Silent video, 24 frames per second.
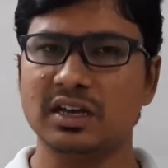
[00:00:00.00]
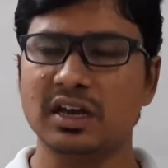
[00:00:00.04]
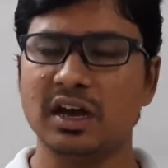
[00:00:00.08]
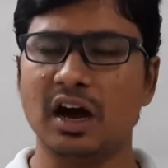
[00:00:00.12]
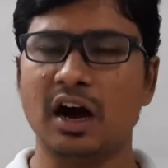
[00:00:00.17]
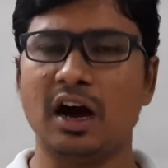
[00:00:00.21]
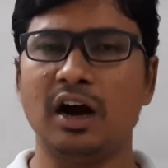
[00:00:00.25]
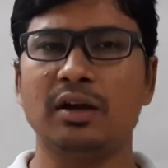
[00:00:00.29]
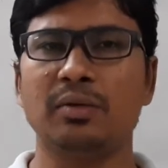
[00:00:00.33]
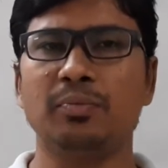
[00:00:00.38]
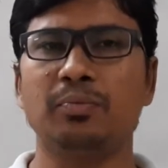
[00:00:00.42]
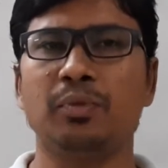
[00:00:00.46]

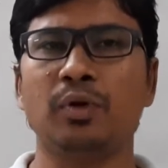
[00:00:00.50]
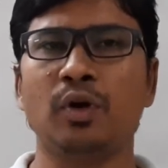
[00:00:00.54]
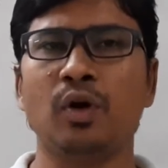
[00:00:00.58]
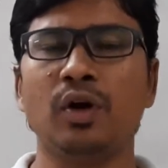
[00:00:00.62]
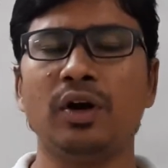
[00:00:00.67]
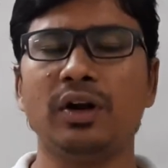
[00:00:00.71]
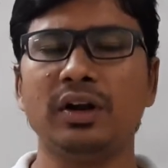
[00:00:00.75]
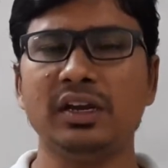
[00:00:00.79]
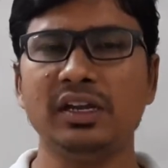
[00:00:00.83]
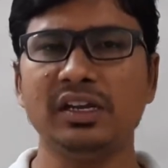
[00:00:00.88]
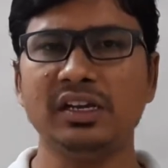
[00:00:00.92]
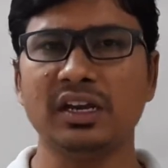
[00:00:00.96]
are
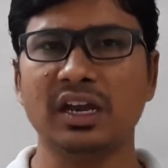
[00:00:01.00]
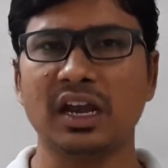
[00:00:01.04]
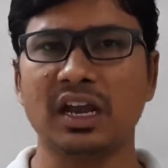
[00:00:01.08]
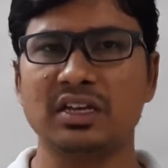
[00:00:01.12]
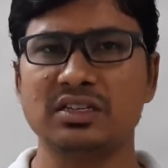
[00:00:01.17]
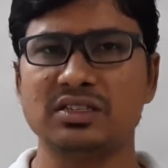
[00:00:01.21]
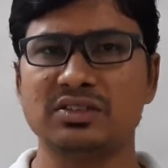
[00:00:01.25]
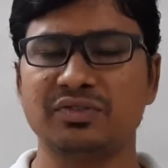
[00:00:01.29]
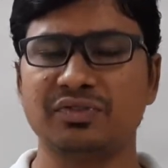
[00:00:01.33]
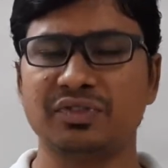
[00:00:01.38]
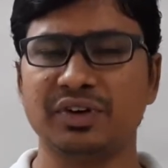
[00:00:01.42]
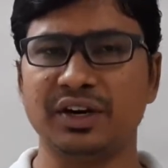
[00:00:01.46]
broadly
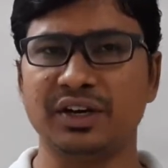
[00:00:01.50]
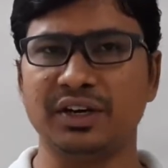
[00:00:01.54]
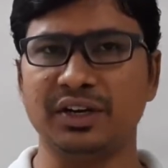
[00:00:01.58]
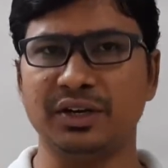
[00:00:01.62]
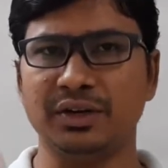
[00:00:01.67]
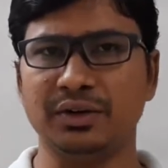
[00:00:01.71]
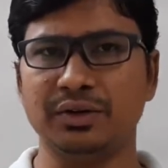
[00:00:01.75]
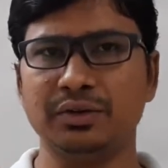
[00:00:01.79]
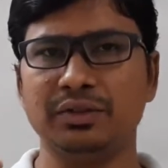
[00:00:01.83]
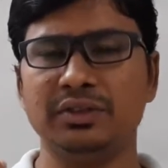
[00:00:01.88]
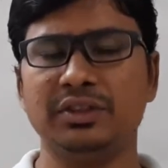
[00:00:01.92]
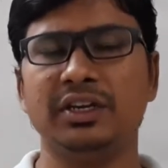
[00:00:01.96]
classified
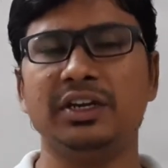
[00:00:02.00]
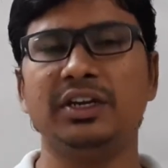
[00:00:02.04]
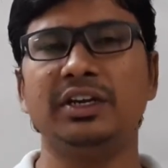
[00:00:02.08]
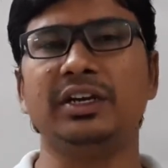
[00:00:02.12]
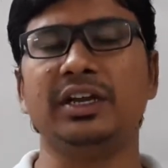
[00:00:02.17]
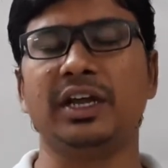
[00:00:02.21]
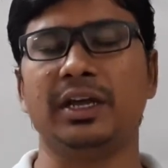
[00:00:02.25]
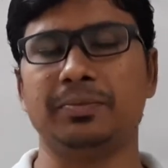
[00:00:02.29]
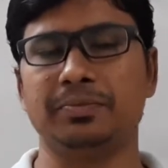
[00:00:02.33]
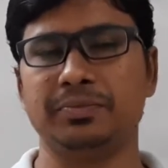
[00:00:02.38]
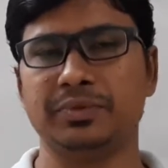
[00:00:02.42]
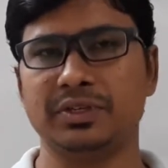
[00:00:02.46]
into three
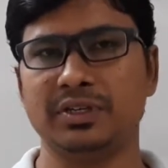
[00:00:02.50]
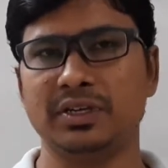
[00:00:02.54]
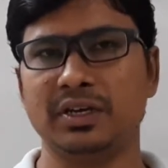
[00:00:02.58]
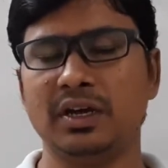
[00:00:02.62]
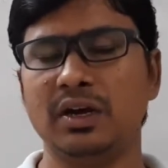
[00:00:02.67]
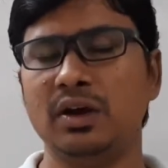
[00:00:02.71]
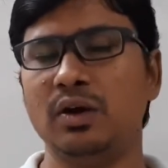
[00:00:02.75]
types.